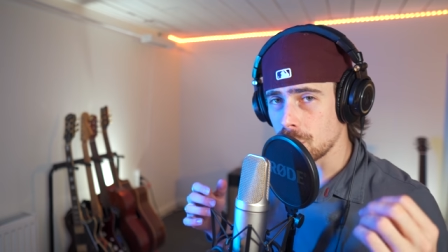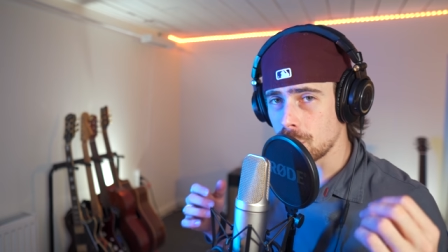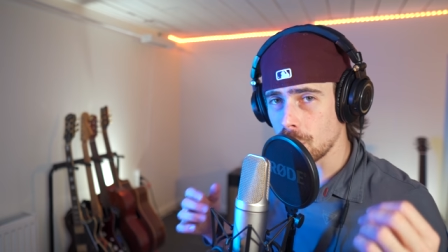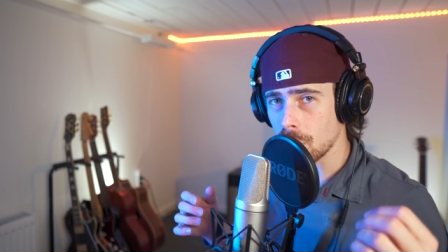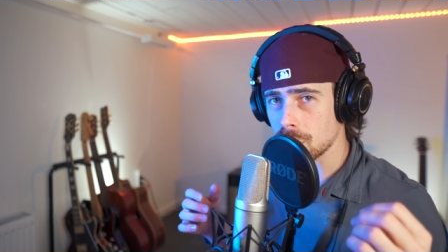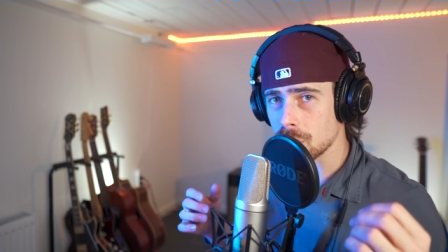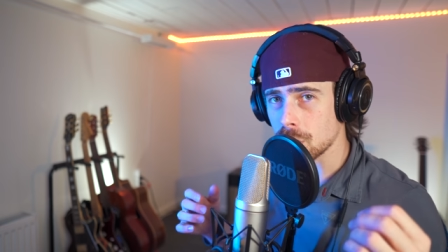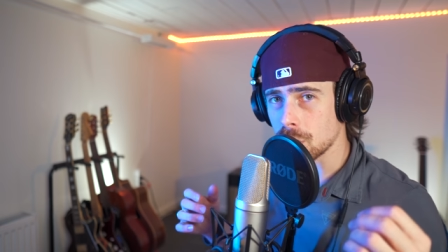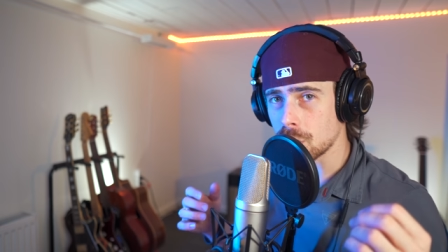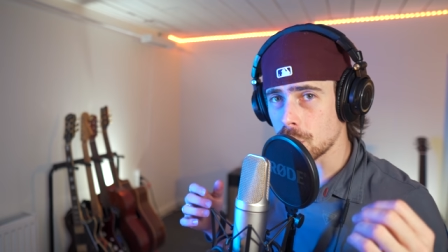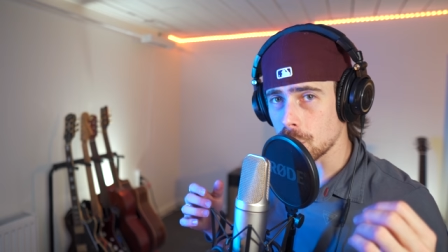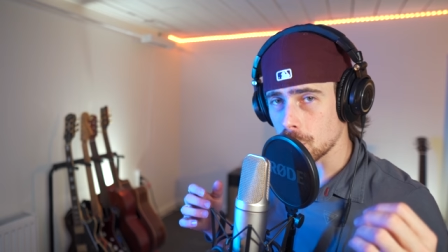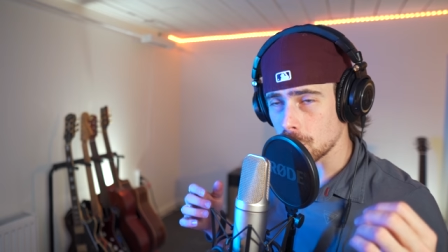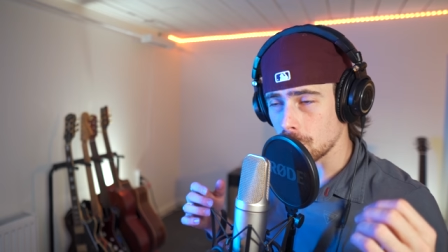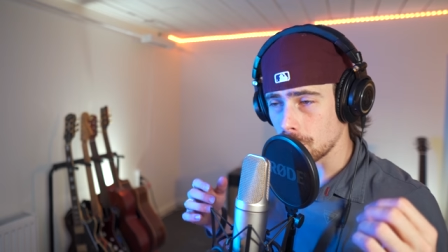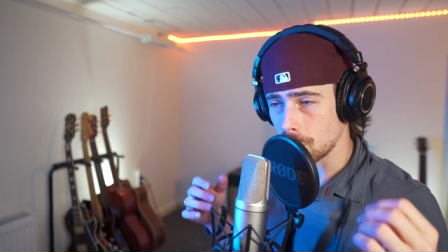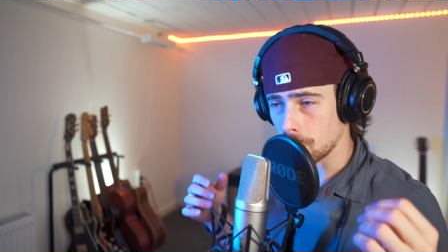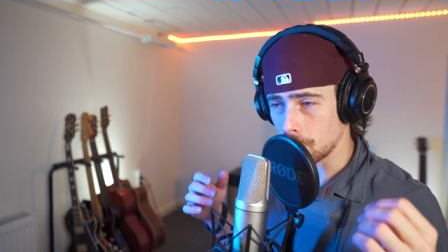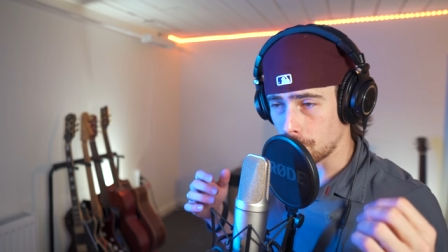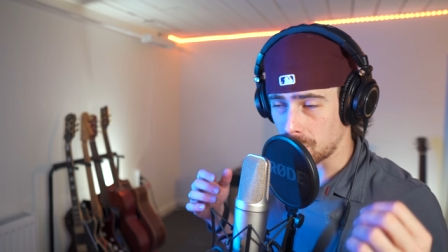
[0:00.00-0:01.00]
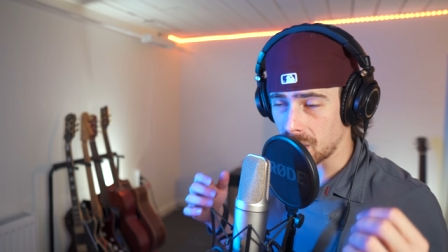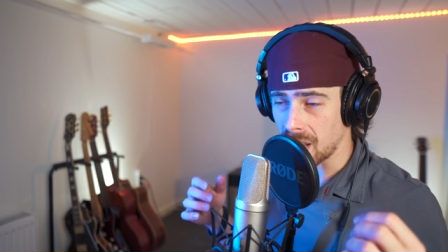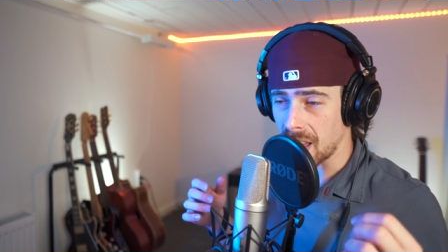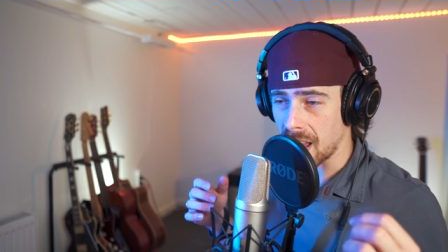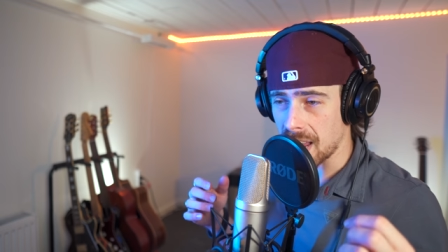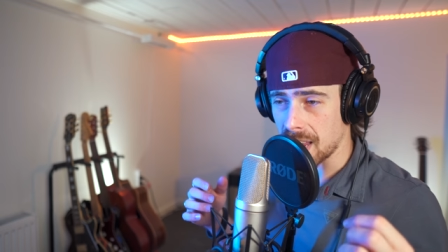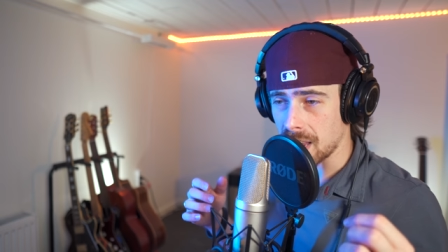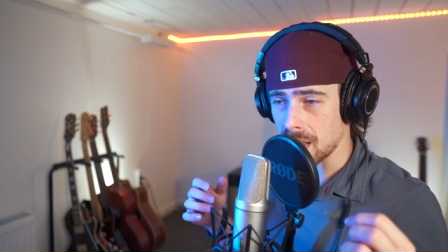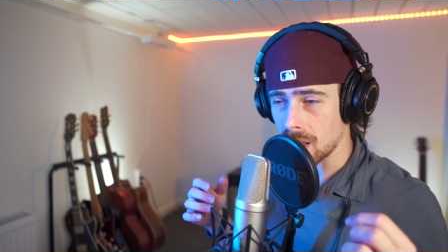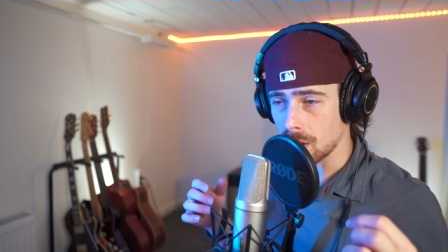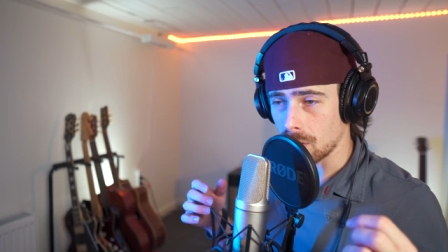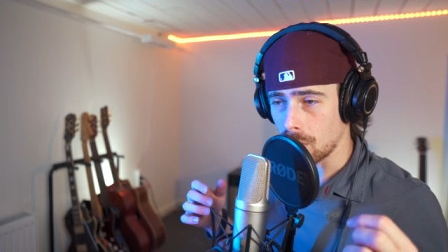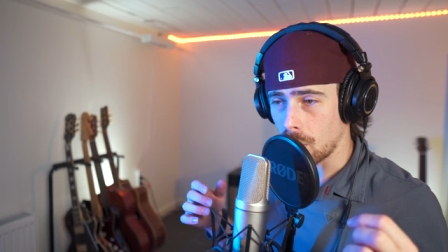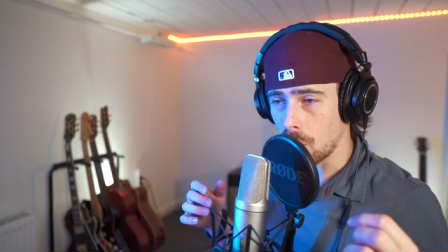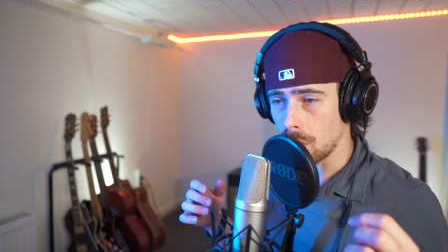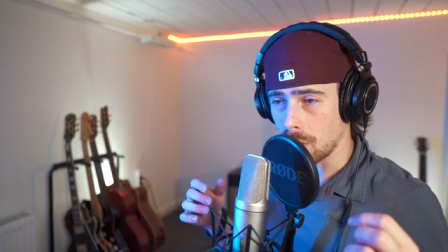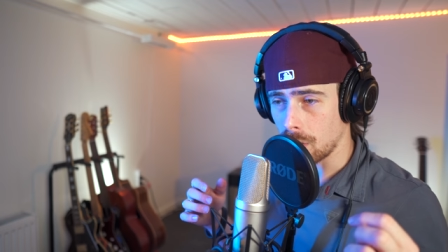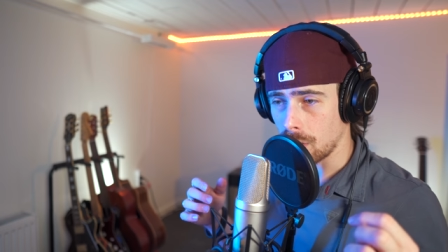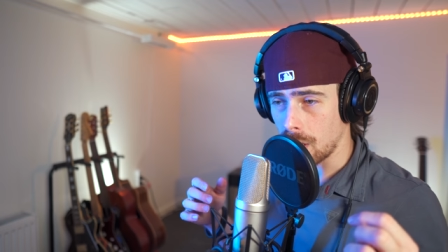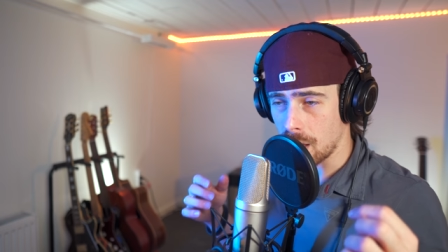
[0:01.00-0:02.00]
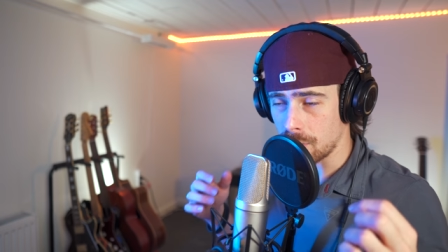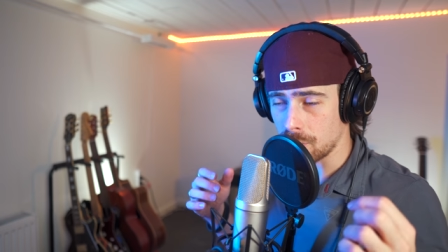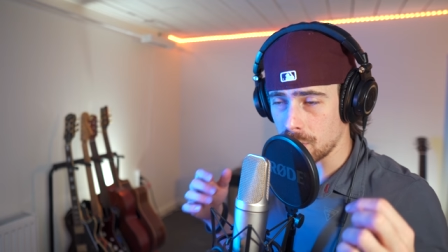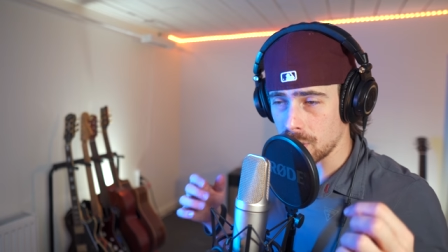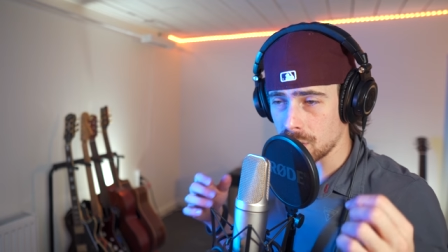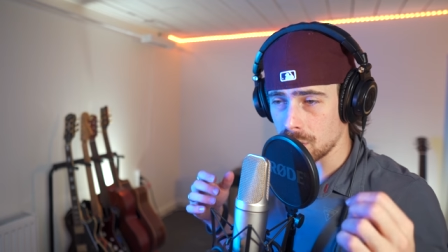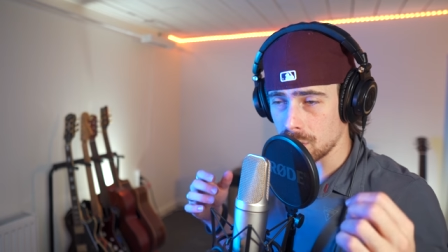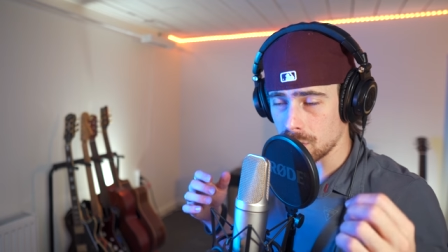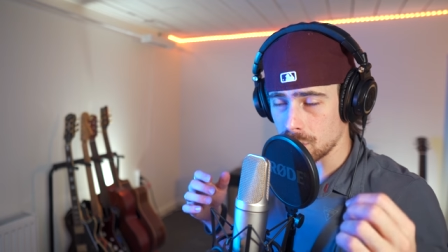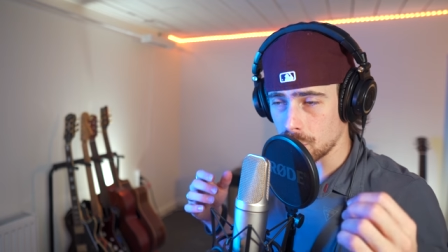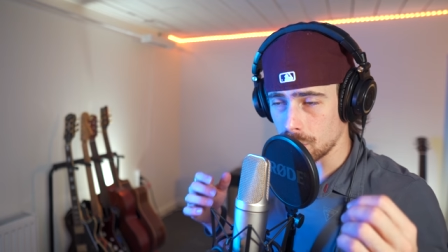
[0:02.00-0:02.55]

he doesn't play every